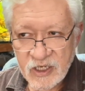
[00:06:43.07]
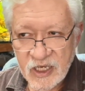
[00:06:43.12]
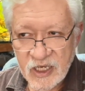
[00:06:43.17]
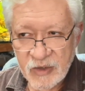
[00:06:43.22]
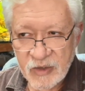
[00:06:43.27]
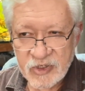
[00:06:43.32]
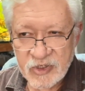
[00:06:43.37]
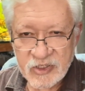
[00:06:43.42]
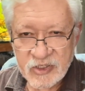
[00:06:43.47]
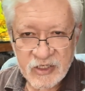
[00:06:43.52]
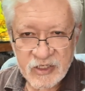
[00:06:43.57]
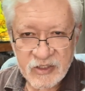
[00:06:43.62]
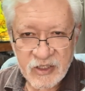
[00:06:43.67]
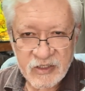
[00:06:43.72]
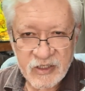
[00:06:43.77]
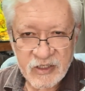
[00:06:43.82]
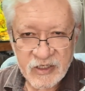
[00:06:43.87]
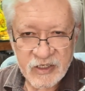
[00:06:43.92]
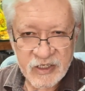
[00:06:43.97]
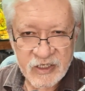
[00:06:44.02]
I'm going to say
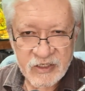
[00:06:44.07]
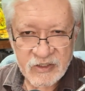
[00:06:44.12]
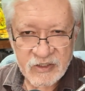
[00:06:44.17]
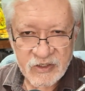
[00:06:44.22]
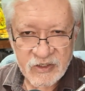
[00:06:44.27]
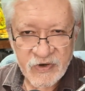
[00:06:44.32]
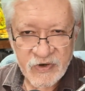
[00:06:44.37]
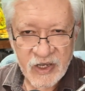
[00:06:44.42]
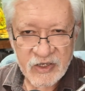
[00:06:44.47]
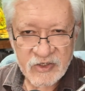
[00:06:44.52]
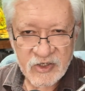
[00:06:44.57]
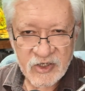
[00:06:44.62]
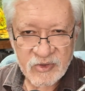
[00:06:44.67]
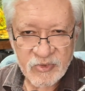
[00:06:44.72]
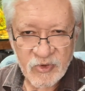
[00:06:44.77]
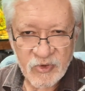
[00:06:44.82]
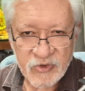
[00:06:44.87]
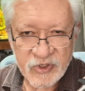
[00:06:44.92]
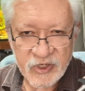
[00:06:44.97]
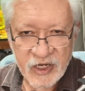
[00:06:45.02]
that the deal arises
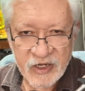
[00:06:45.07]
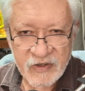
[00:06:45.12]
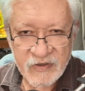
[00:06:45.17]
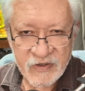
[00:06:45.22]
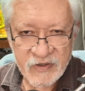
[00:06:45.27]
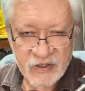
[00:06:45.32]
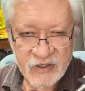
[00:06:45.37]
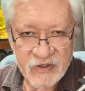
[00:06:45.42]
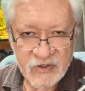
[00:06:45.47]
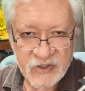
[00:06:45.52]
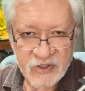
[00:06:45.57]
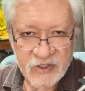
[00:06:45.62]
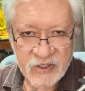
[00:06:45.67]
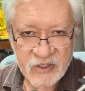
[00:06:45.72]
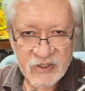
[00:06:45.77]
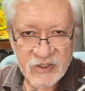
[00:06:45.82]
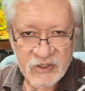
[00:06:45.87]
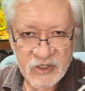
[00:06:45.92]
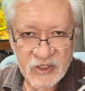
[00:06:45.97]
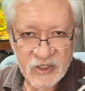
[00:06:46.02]
more than anything else
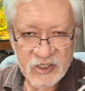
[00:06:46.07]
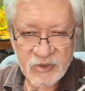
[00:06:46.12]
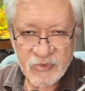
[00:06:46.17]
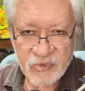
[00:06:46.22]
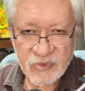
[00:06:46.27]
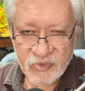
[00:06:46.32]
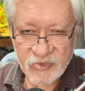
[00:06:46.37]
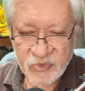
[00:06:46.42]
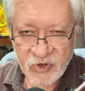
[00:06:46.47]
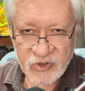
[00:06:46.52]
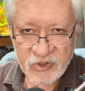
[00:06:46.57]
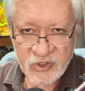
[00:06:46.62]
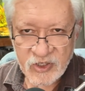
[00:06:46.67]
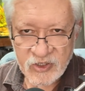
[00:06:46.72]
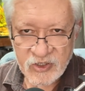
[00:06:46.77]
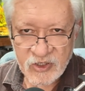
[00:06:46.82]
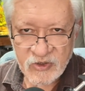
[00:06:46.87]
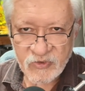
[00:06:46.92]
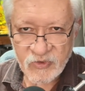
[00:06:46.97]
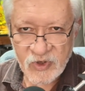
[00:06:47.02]
in the systems and
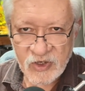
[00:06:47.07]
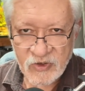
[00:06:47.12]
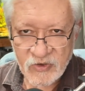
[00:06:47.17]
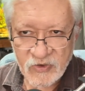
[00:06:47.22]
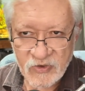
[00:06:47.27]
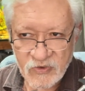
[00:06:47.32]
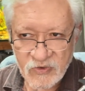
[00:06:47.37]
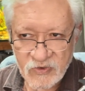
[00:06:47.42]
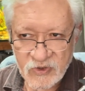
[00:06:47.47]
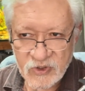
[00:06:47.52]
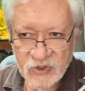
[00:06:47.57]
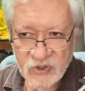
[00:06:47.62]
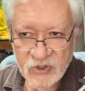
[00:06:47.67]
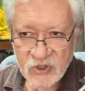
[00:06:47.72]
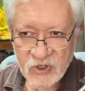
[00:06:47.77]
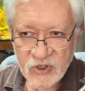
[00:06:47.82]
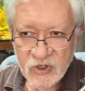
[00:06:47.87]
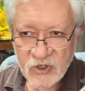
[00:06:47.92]
processes we use